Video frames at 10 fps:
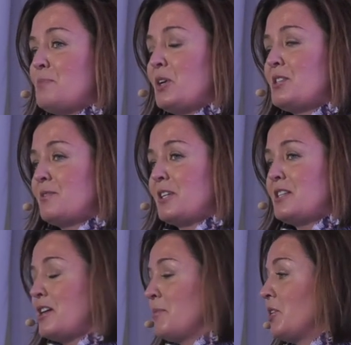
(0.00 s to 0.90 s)
but also in
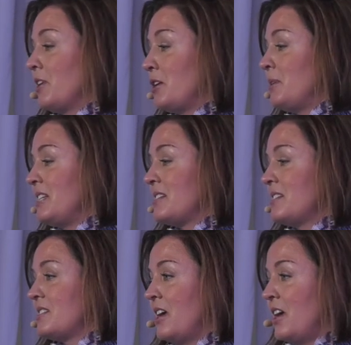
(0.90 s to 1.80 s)
contemporary
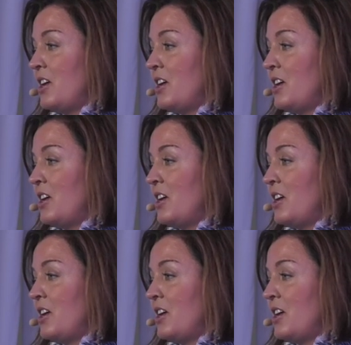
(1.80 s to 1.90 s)
pieces.